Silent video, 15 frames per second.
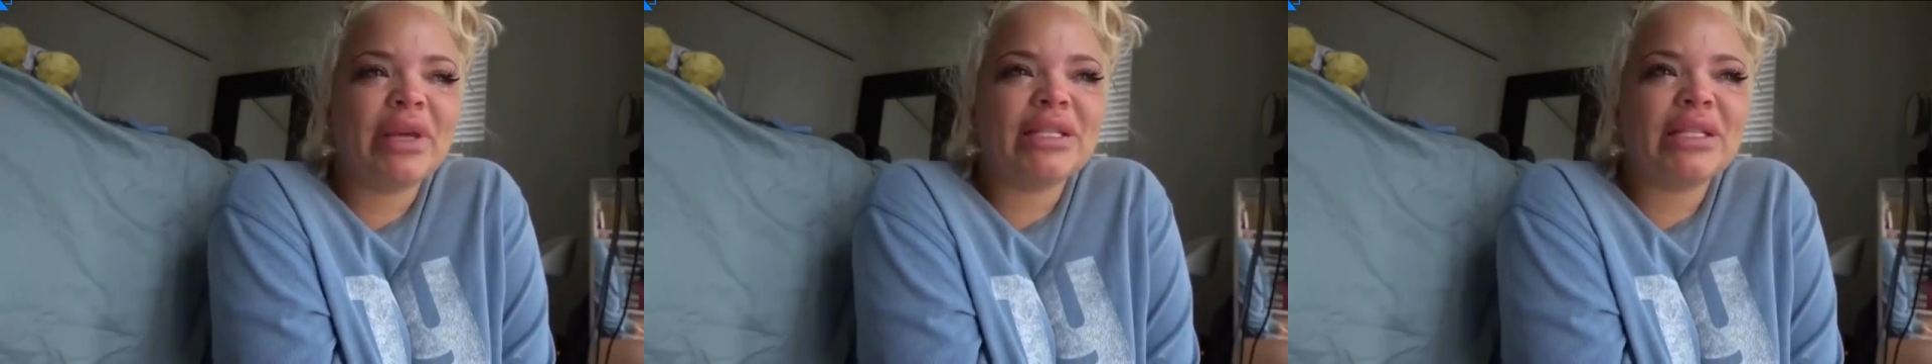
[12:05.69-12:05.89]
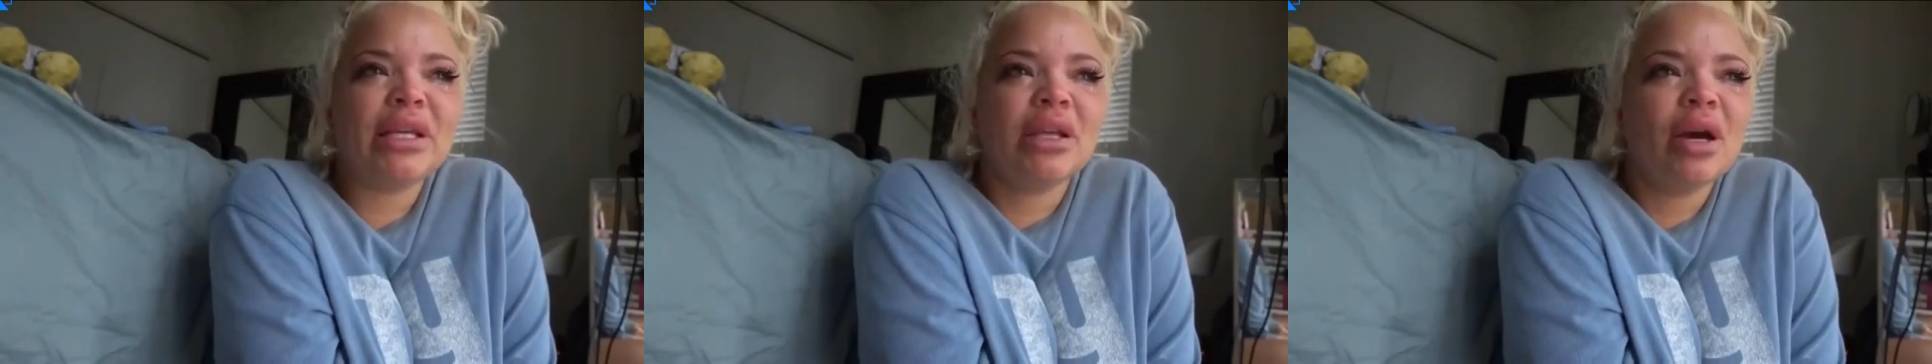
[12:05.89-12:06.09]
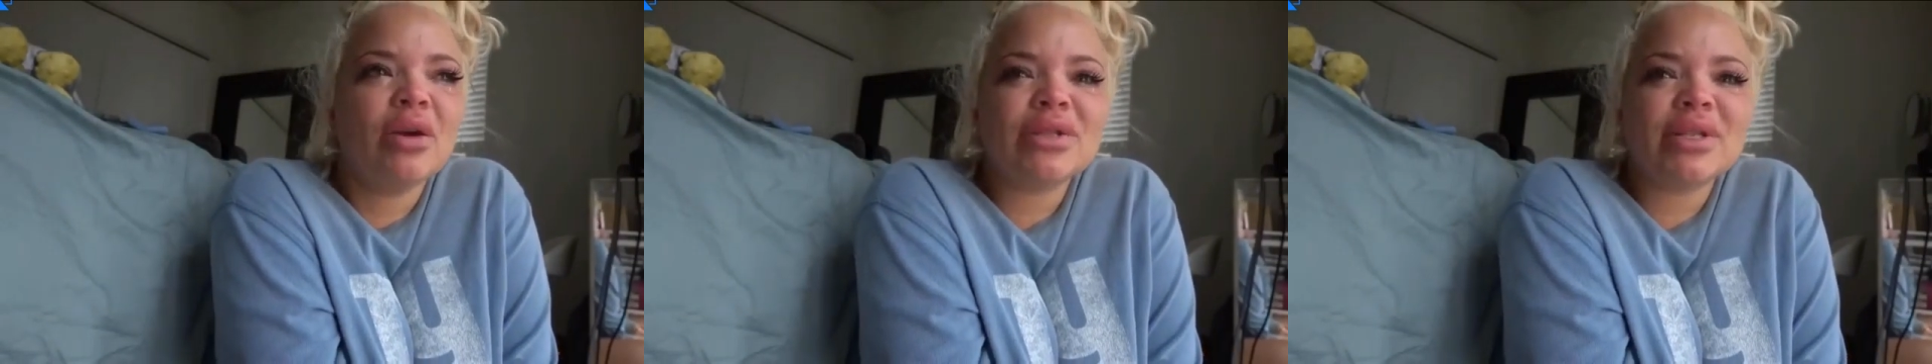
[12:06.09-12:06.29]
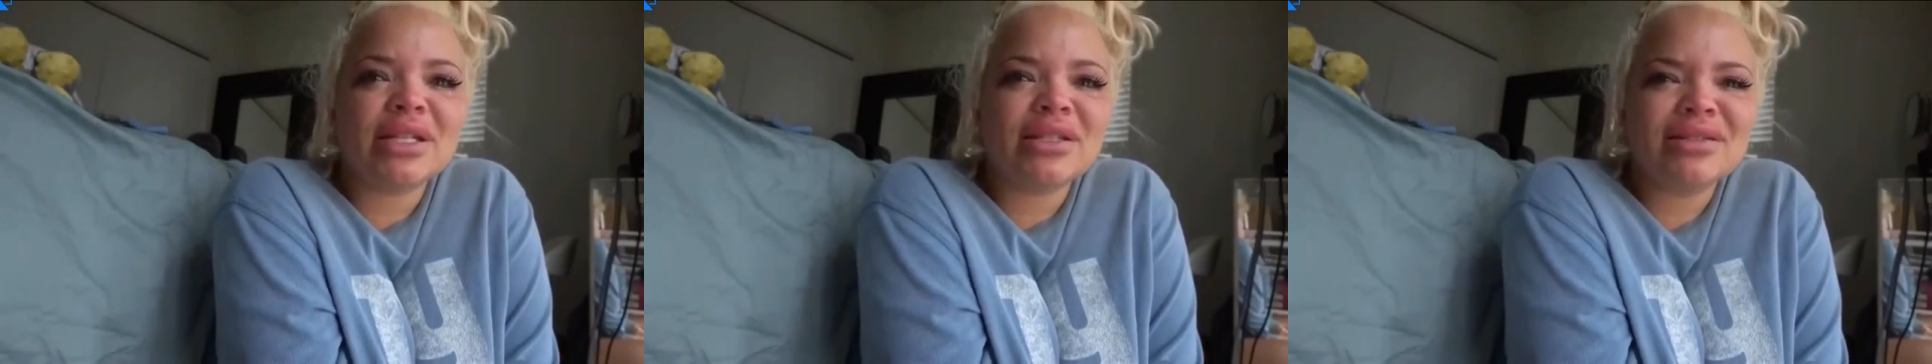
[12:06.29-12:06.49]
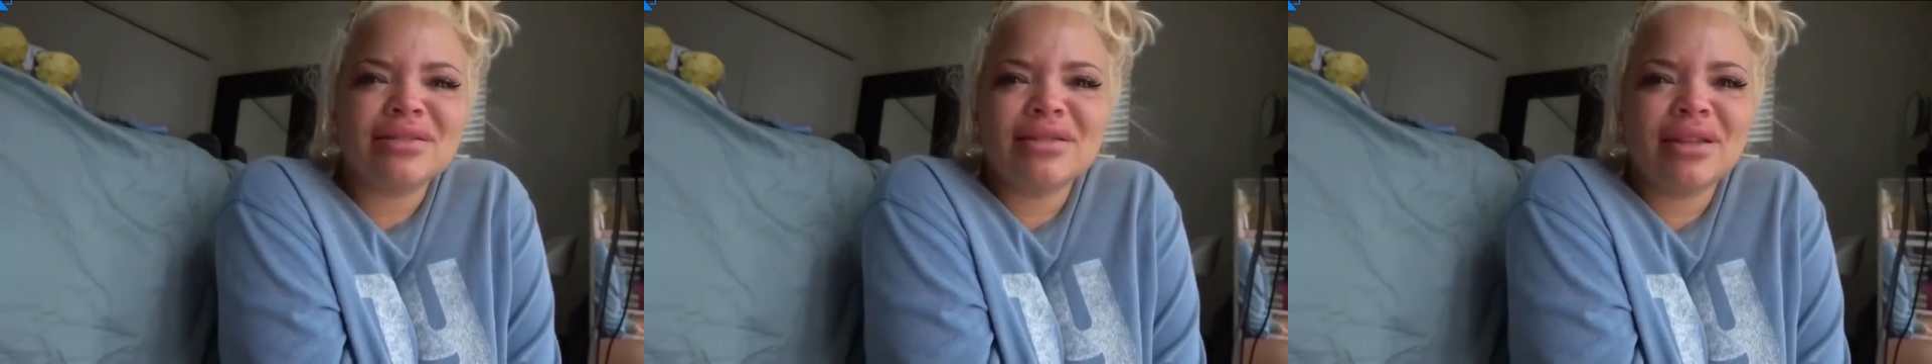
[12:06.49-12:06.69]
because he knows
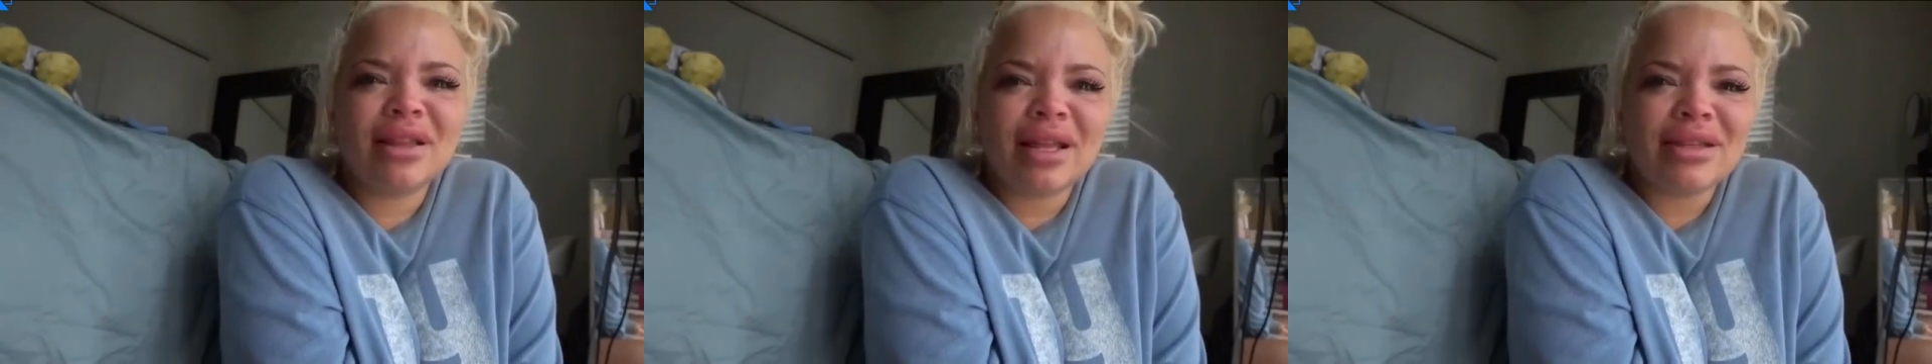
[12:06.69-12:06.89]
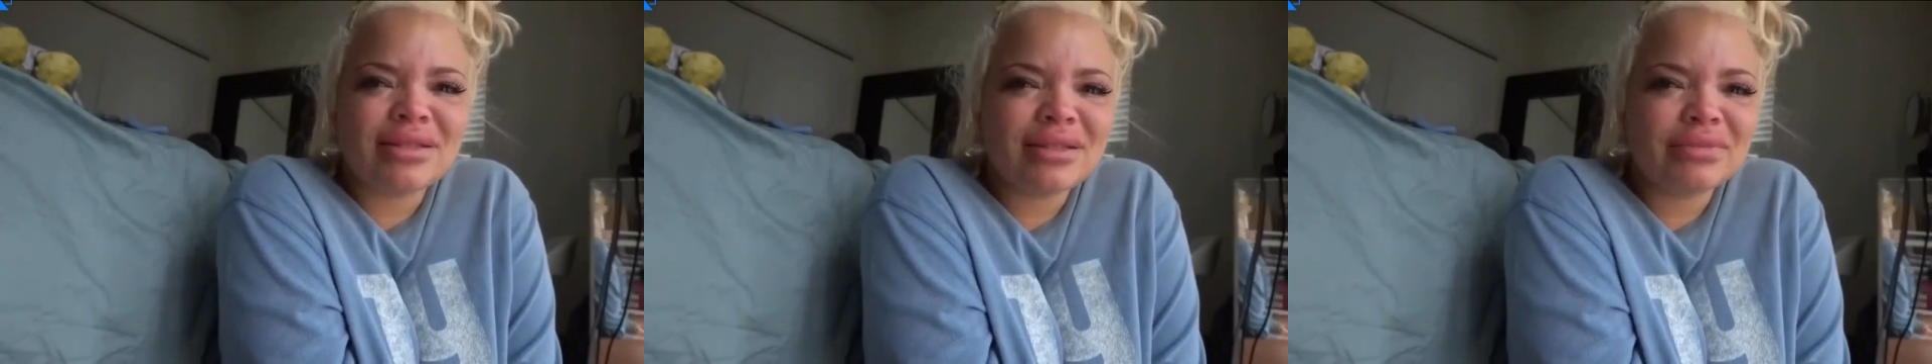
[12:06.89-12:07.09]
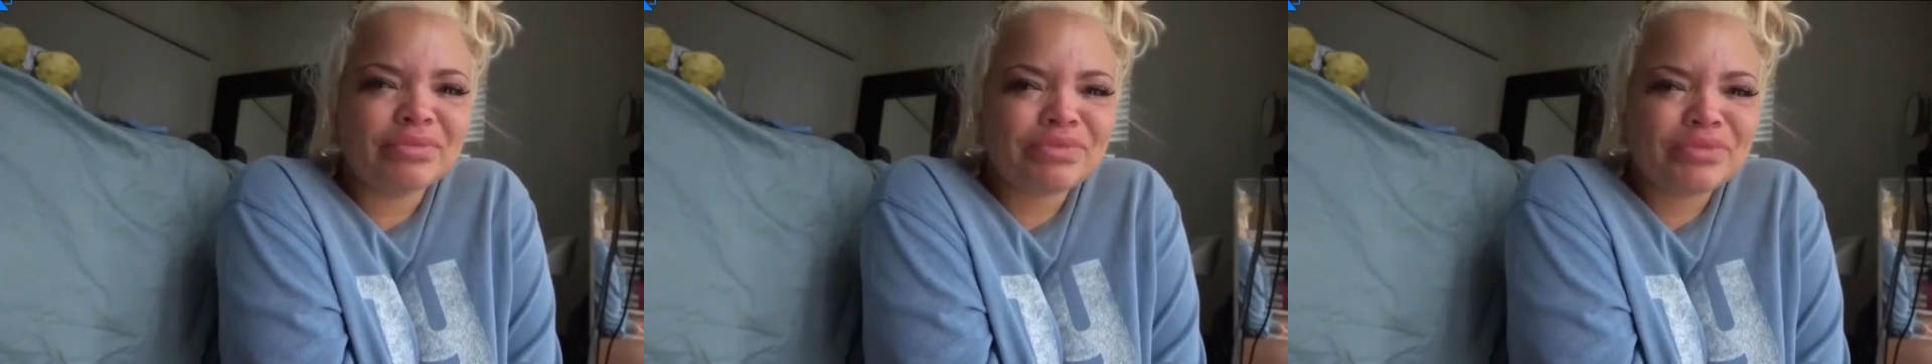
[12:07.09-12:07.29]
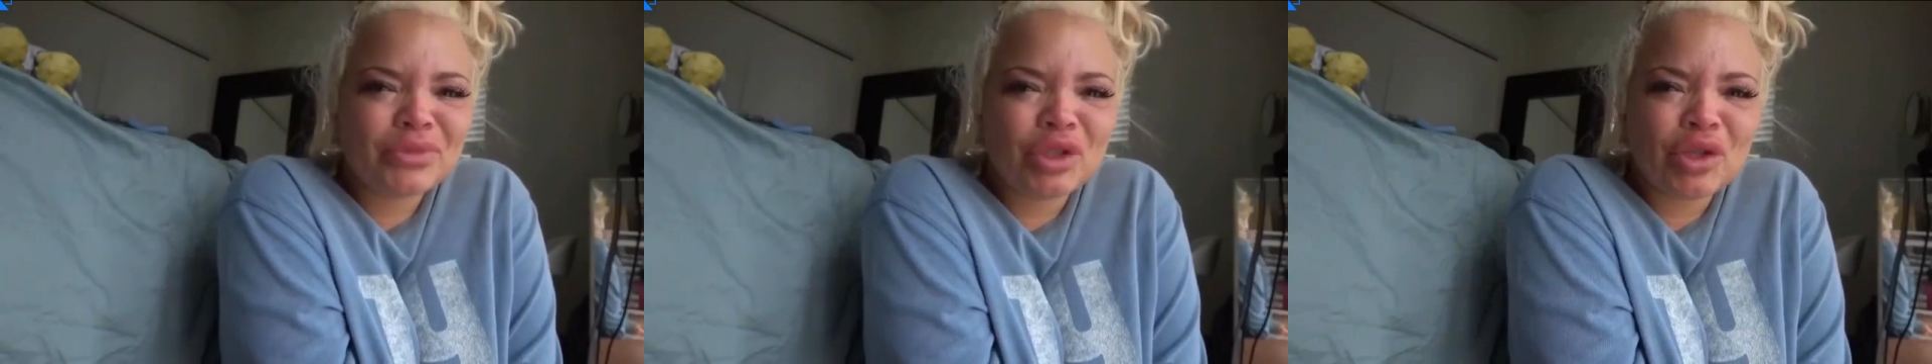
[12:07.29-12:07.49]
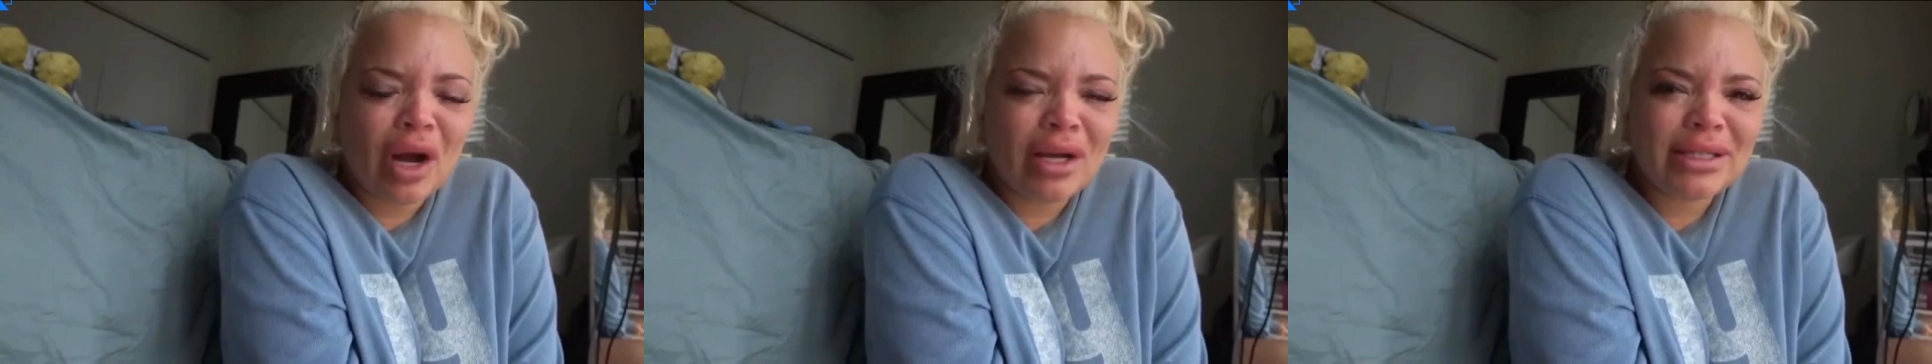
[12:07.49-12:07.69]
that's
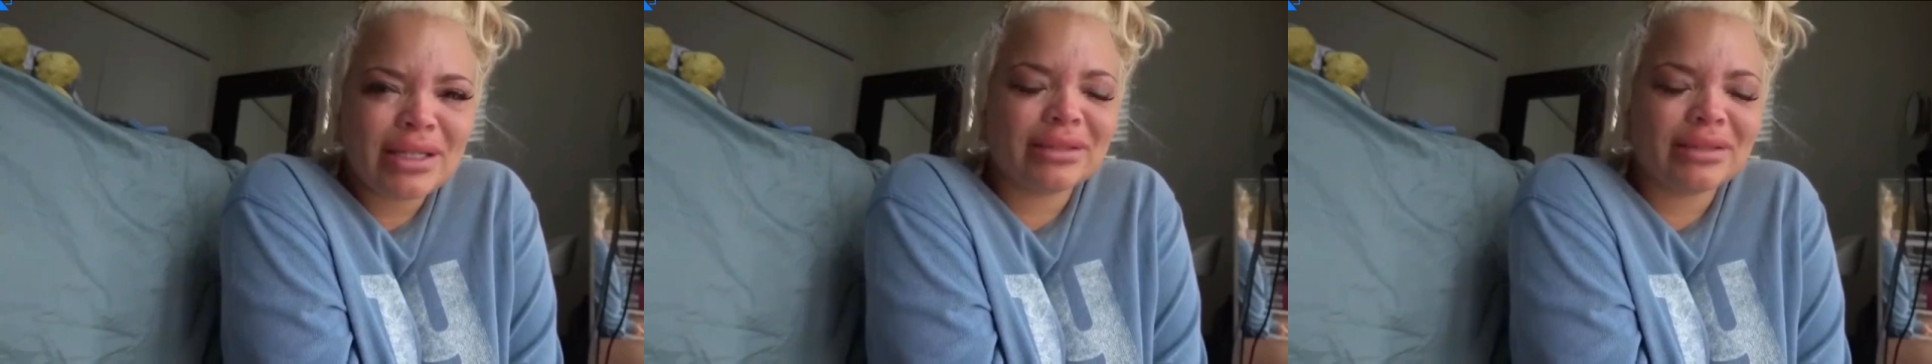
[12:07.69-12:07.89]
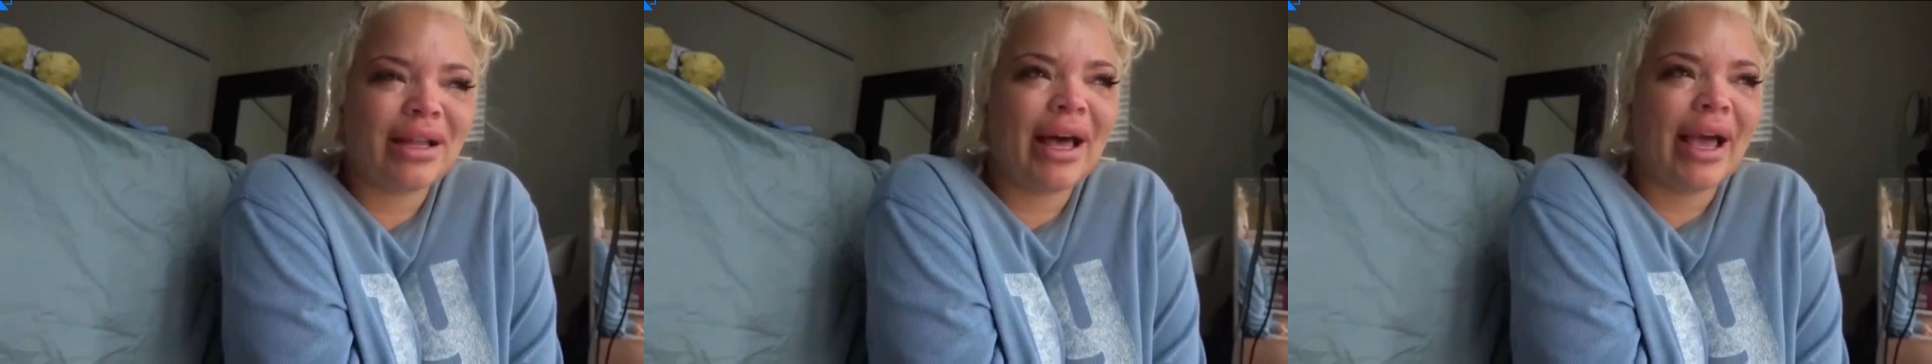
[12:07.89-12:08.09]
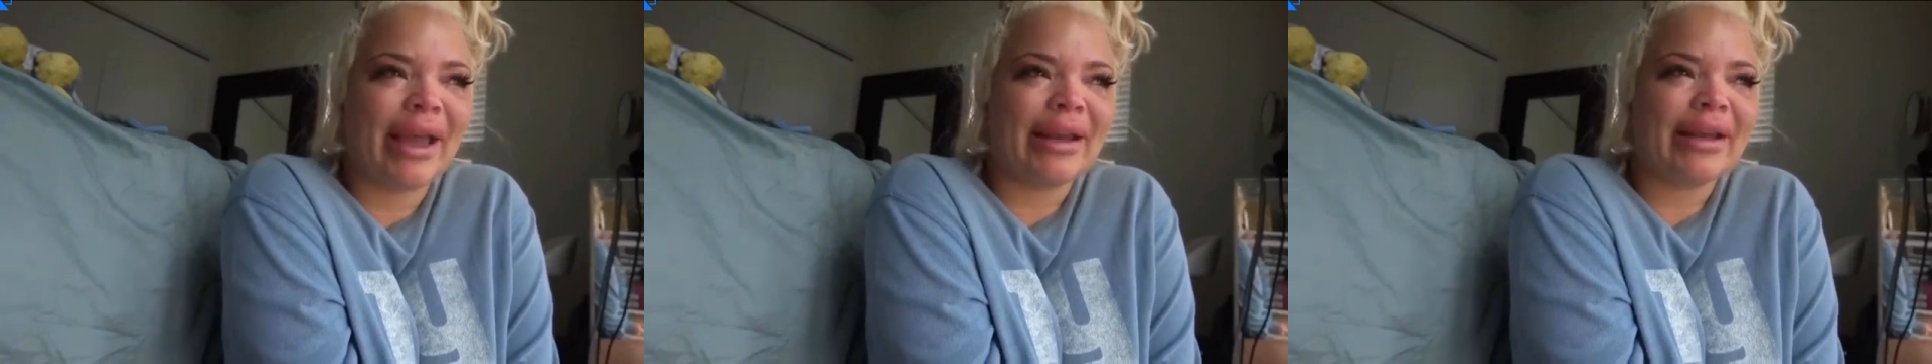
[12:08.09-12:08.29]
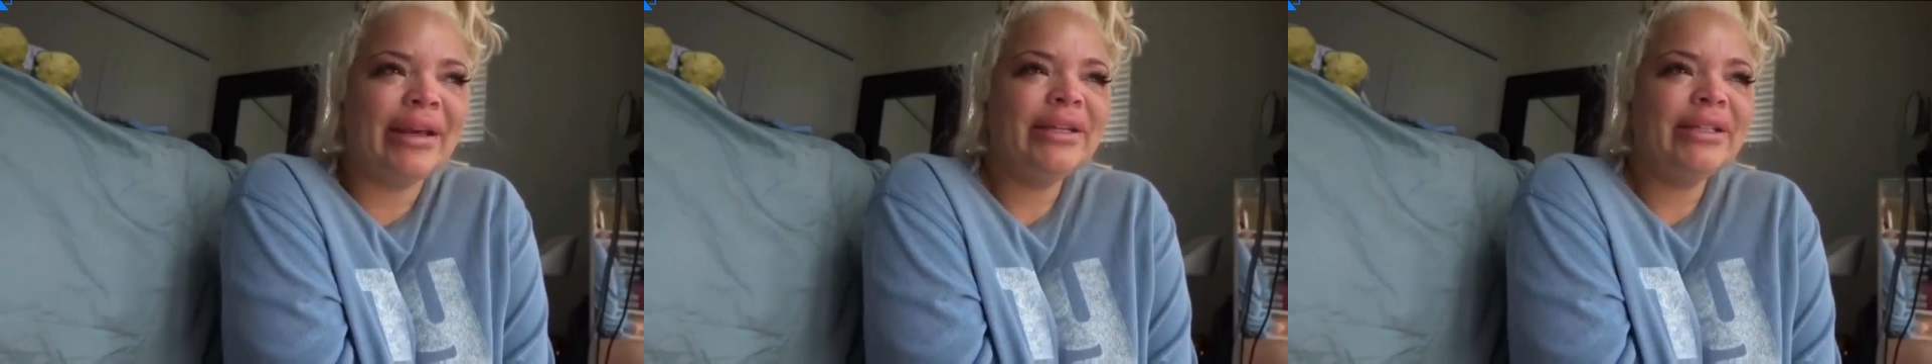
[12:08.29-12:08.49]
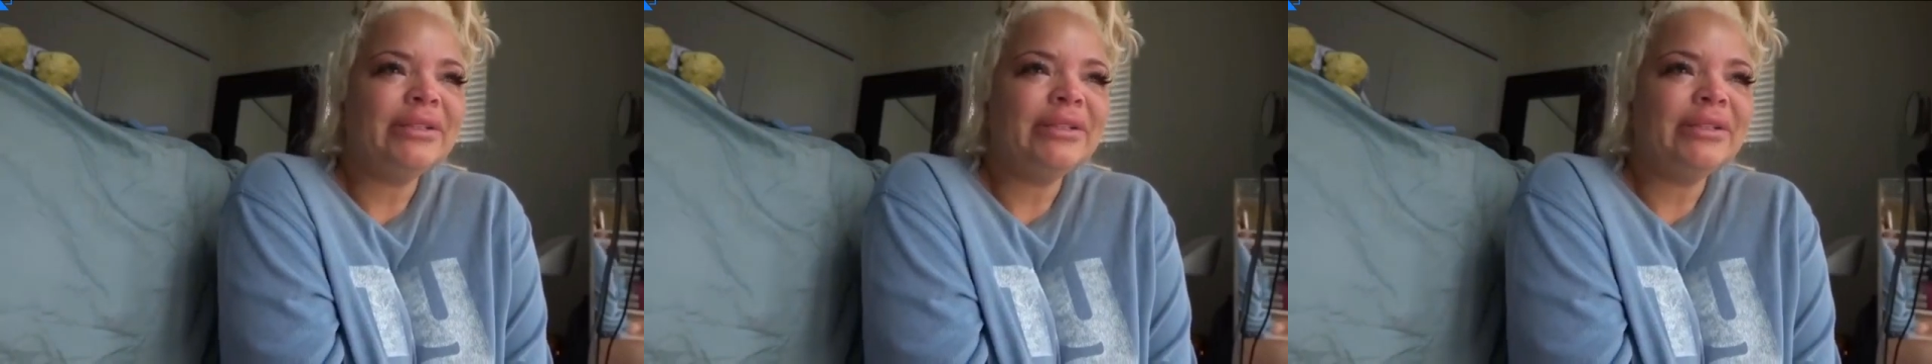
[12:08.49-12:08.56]
crossing a line.